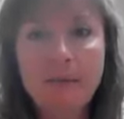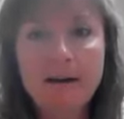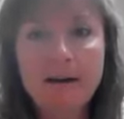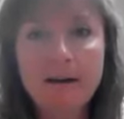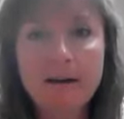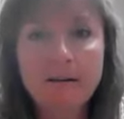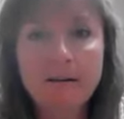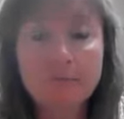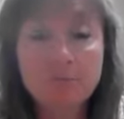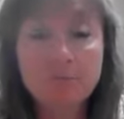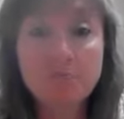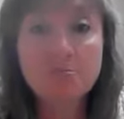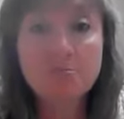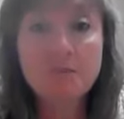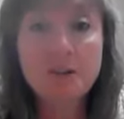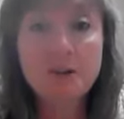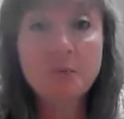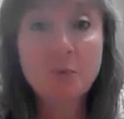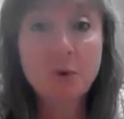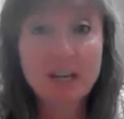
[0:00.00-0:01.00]

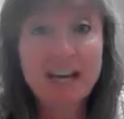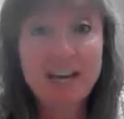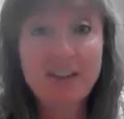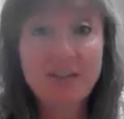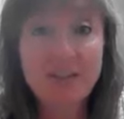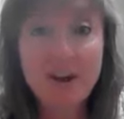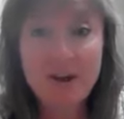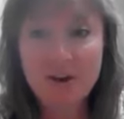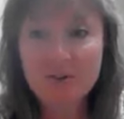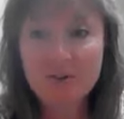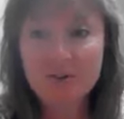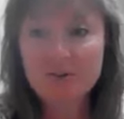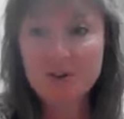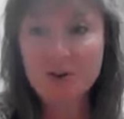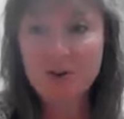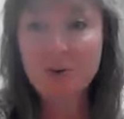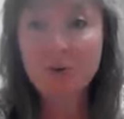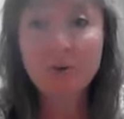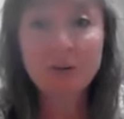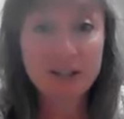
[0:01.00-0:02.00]
we're getting there.
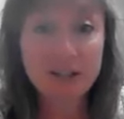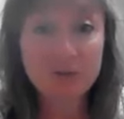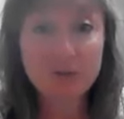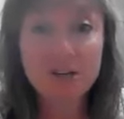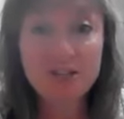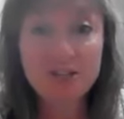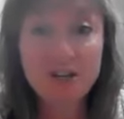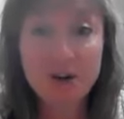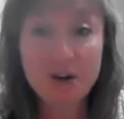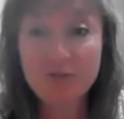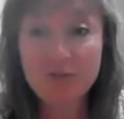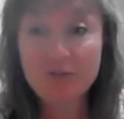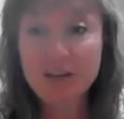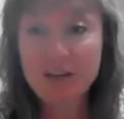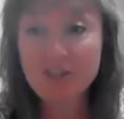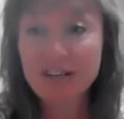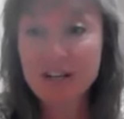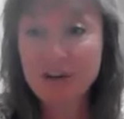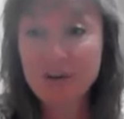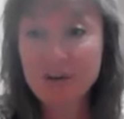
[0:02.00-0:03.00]
So reach out if you
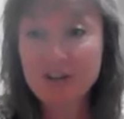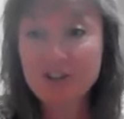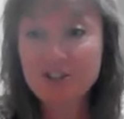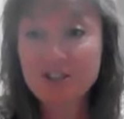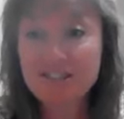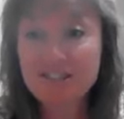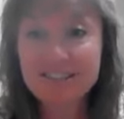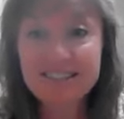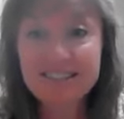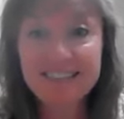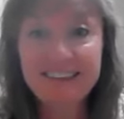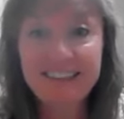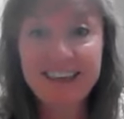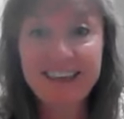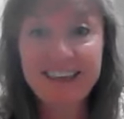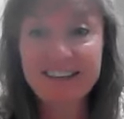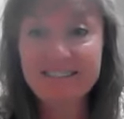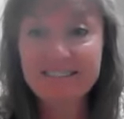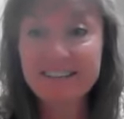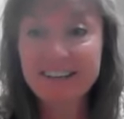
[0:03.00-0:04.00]
have any questions.
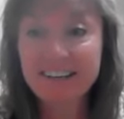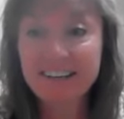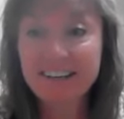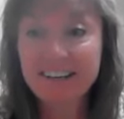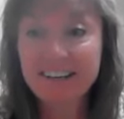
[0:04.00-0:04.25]
Thanks.